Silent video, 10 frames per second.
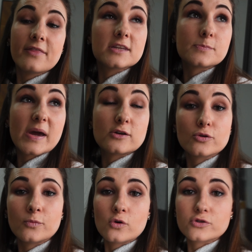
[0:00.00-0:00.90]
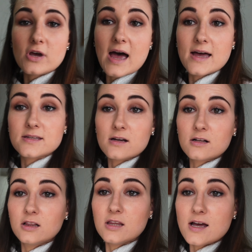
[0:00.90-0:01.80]
This bedroom also has a
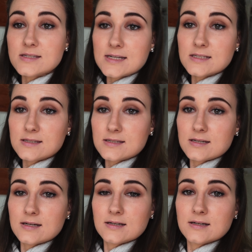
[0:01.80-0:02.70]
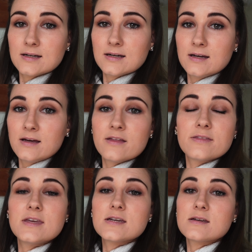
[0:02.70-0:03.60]
closet.
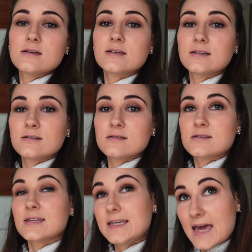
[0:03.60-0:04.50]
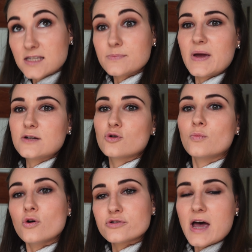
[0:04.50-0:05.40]
The guest
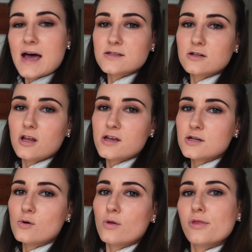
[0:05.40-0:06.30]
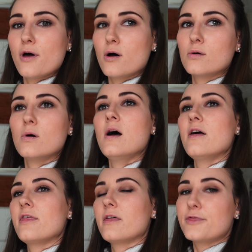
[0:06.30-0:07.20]
bedroom also has a closet, although
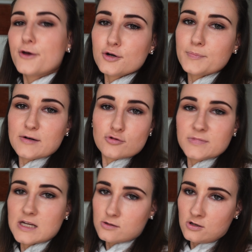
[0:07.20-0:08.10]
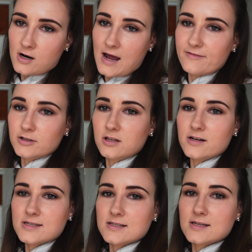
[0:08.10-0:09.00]
the third bedroom does not have a
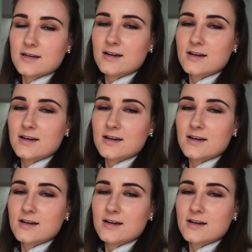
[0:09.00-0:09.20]
closet.